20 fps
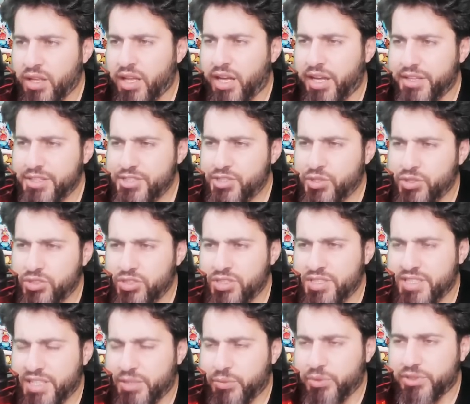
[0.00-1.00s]
This
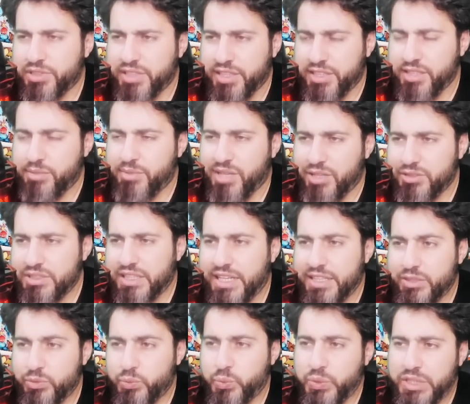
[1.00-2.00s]
Coaching Sand will take them out,
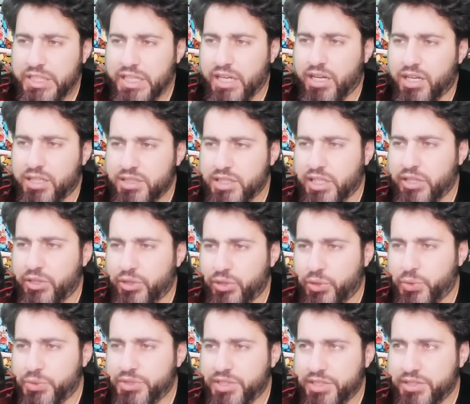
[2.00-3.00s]
and we are
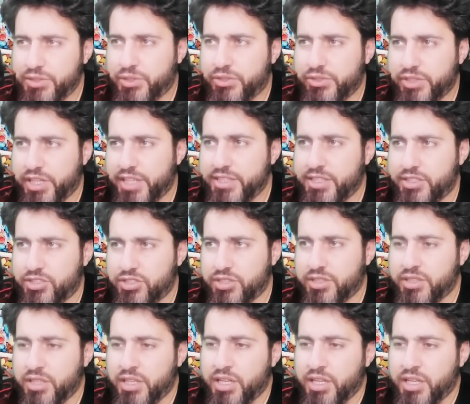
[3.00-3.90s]
loaded on energy.